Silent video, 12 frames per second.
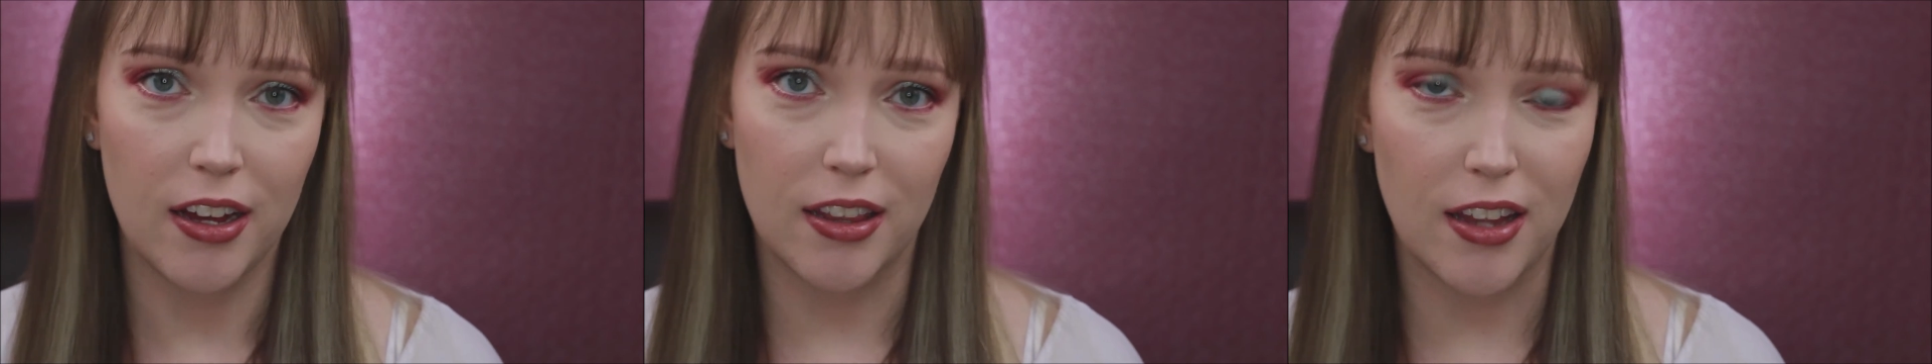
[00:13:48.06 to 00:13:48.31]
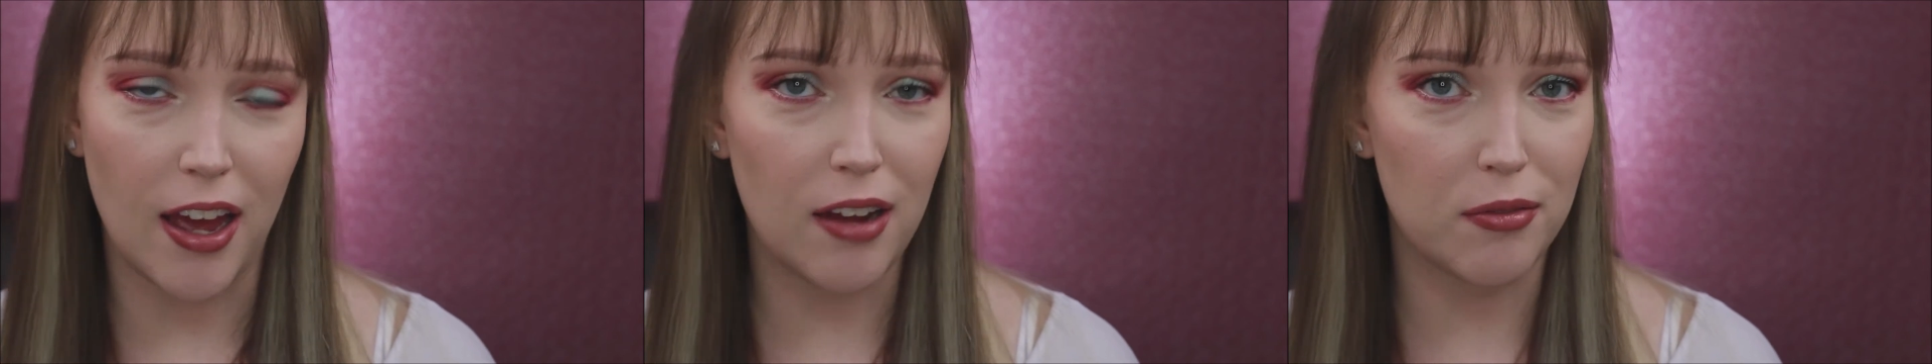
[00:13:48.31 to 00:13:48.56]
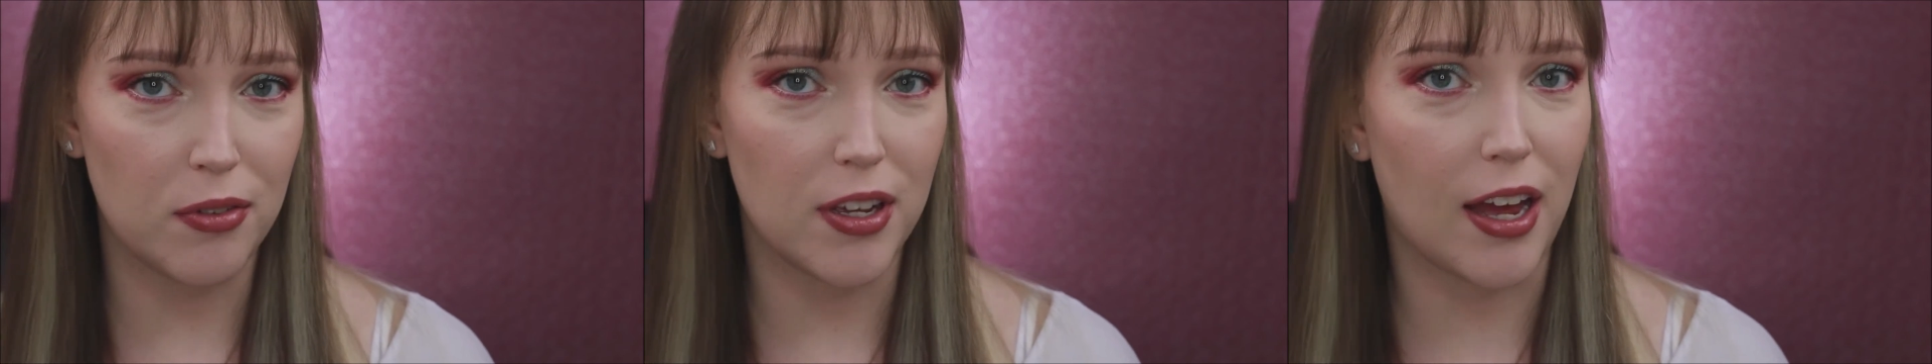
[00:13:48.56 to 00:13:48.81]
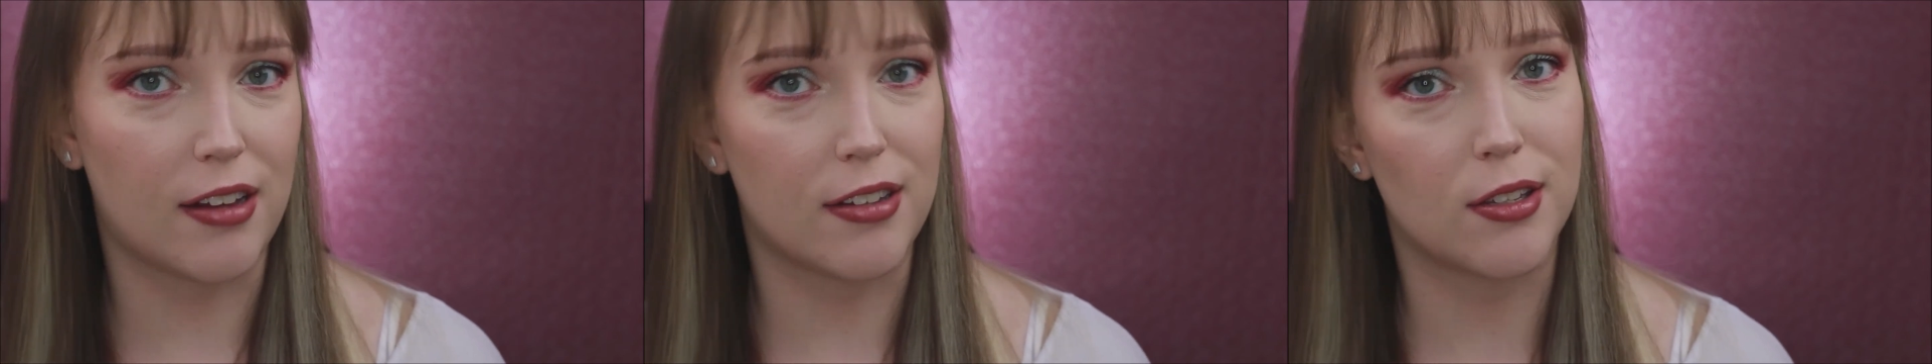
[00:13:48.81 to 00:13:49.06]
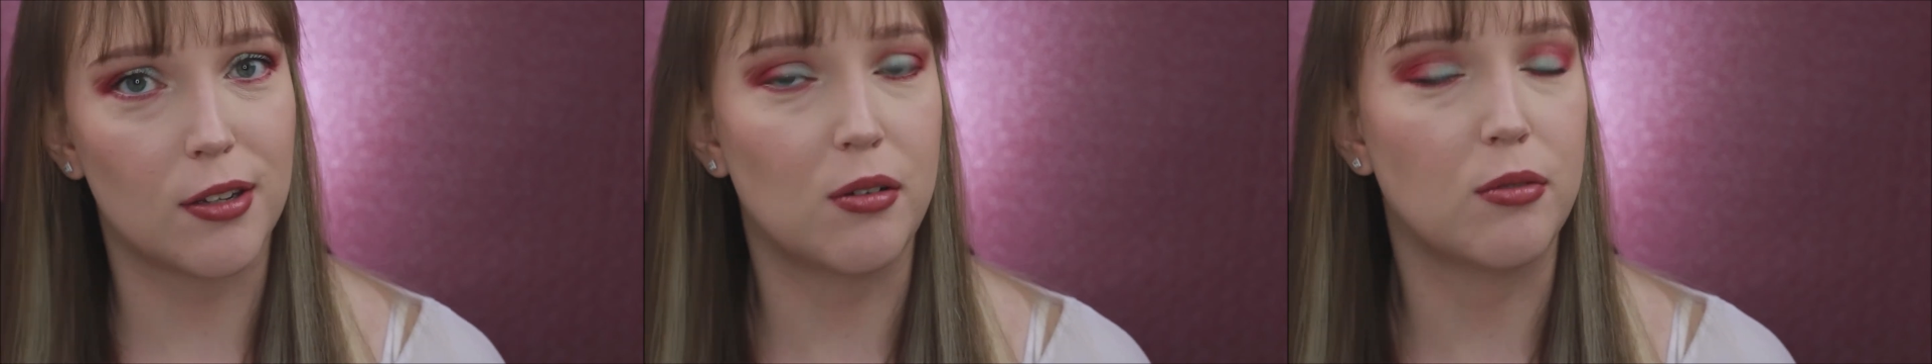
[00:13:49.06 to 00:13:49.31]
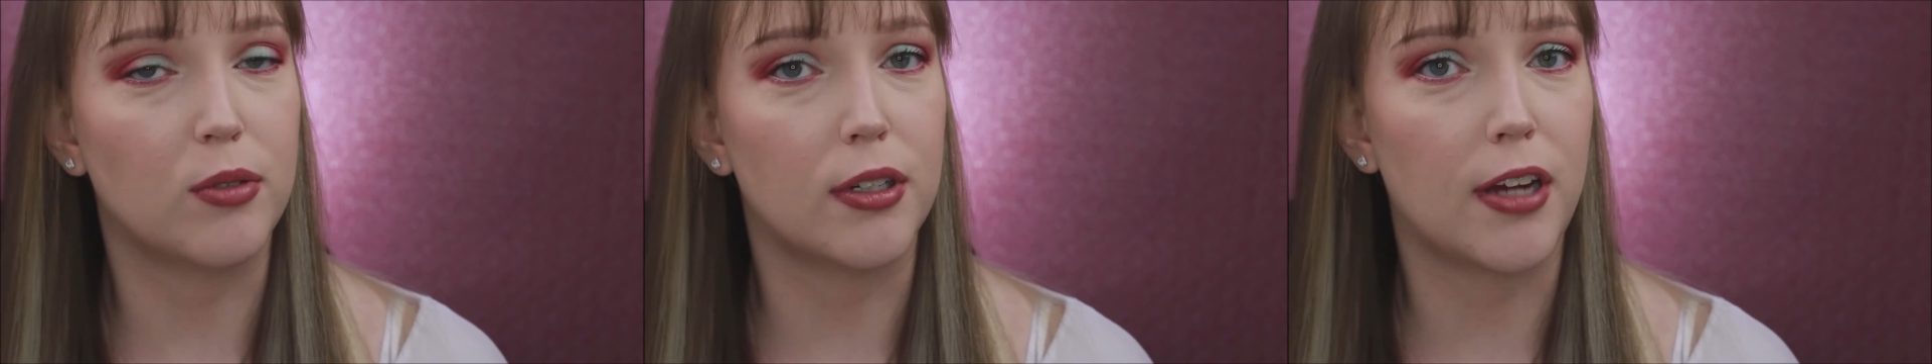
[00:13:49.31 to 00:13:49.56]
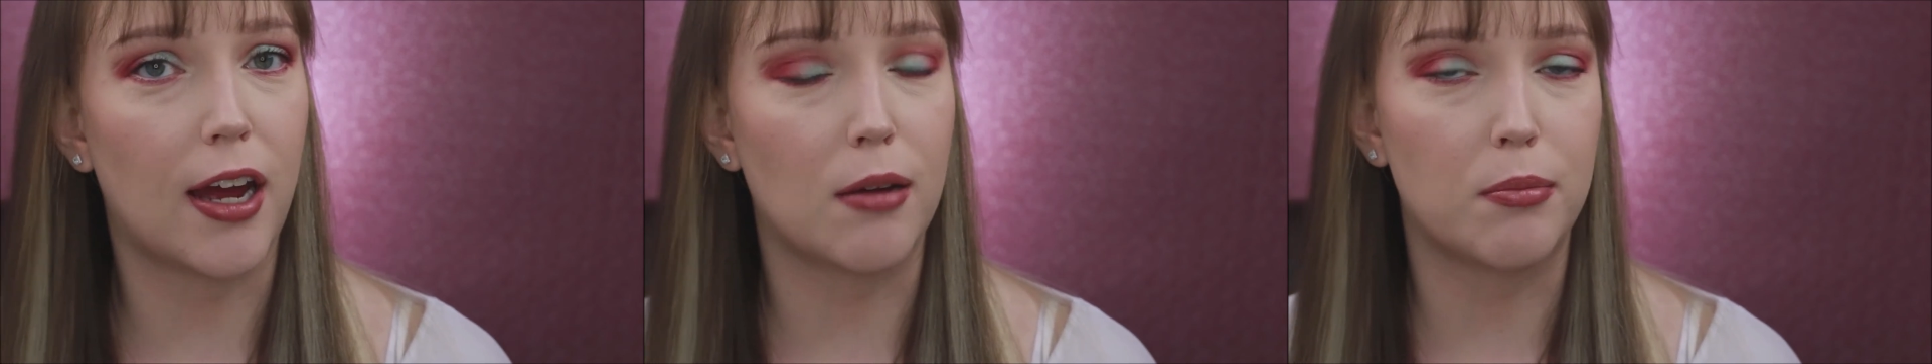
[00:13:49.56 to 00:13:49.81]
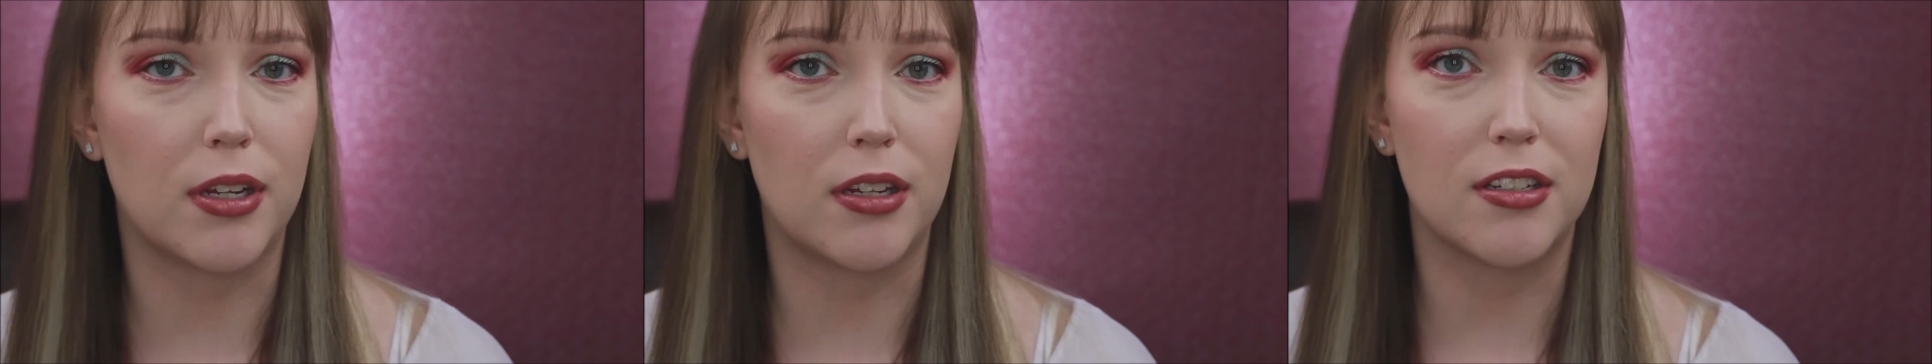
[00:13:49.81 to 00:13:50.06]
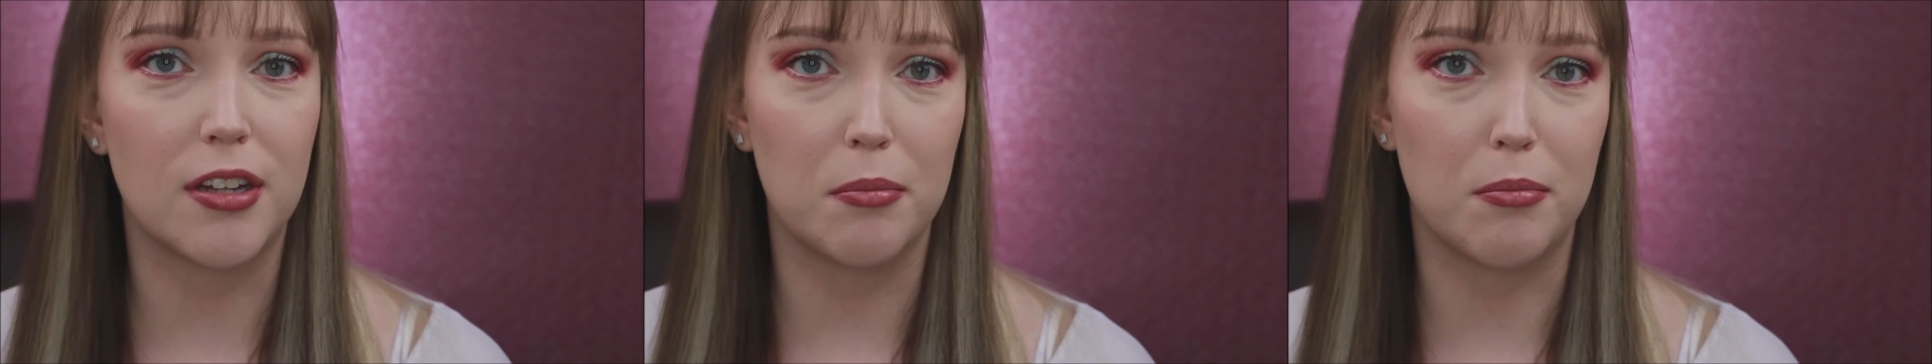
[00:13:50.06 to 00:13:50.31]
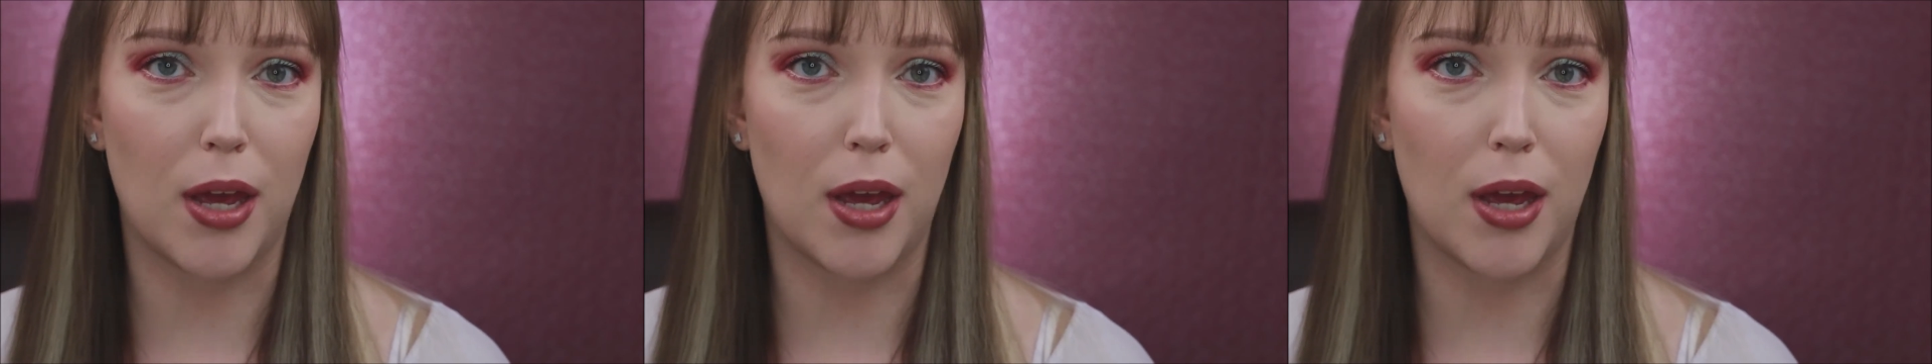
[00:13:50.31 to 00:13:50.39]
that fiasco of what happened,